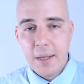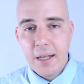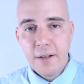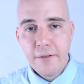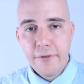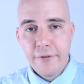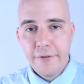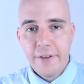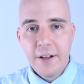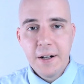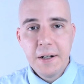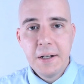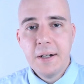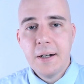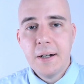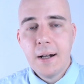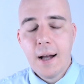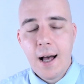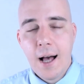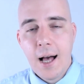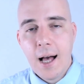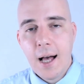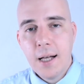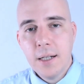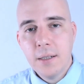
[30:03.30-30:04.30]
being
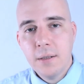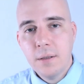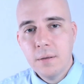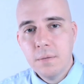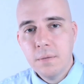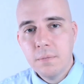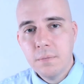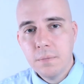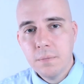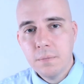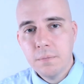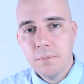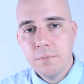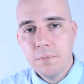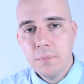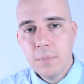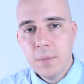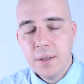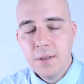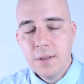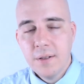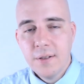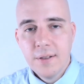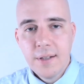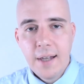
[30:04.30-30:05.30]
fitted on,
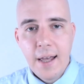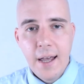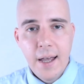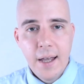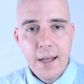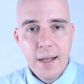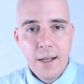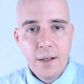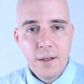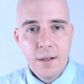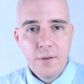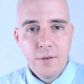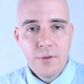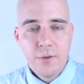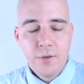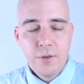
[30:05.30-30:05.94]
say,